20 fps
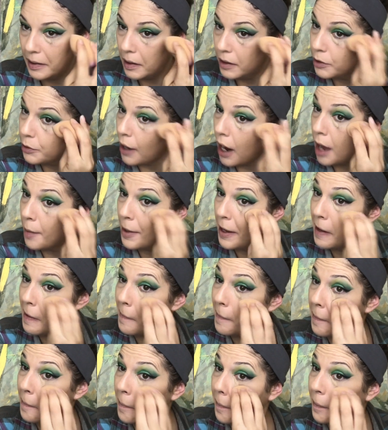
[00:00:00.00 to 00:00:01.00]
drama,
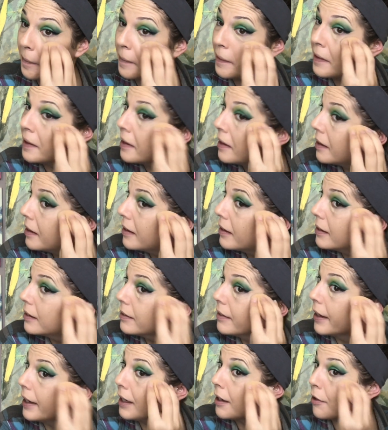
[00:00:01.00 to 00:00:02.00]

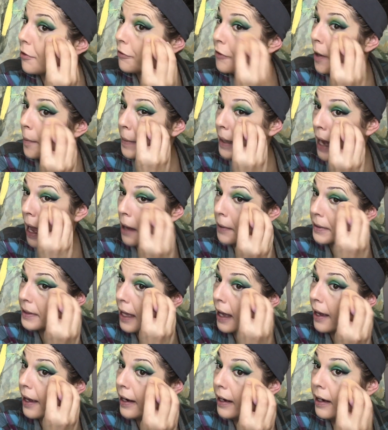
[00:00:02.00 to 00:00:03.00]
like, from the
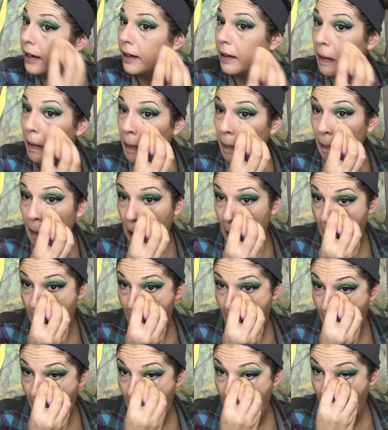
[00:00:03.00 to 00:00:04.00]
outside,
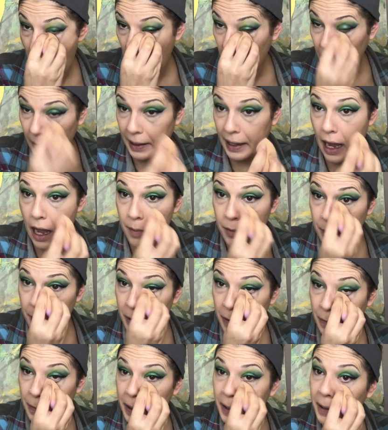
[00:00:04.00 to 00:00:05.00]
like, I'm gonna
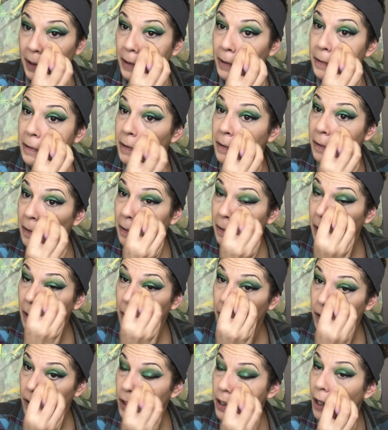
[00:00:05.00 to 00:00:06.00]
be real.
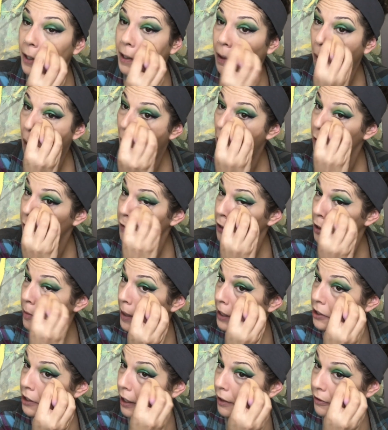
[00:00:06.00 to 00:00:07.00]
Y'all know how I feel
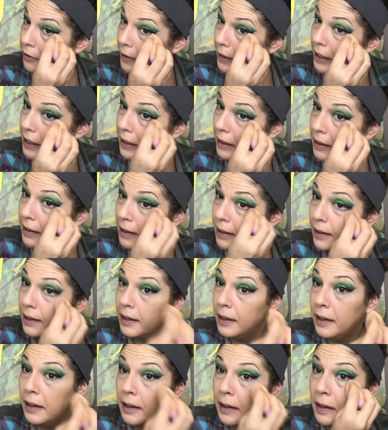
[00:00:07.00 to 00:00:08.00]
about Jeffrey.
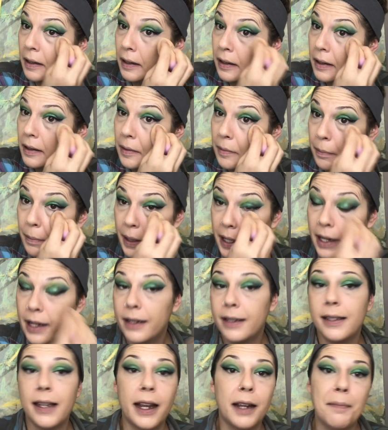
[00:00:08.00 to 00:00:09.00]
But he
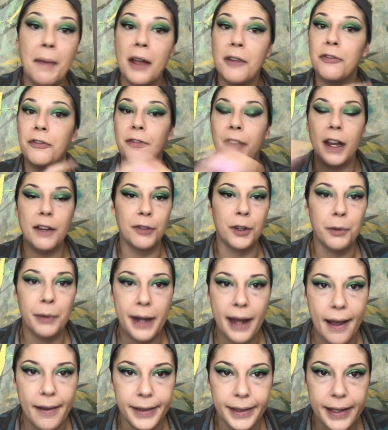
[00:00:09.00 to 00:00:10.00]
is, like, my favorite
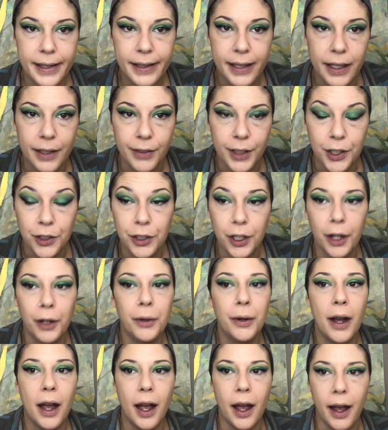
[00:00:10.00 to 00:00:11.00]
reality TV
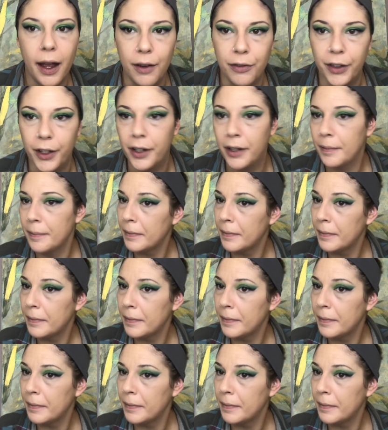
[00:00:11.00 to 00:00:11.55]
show ever.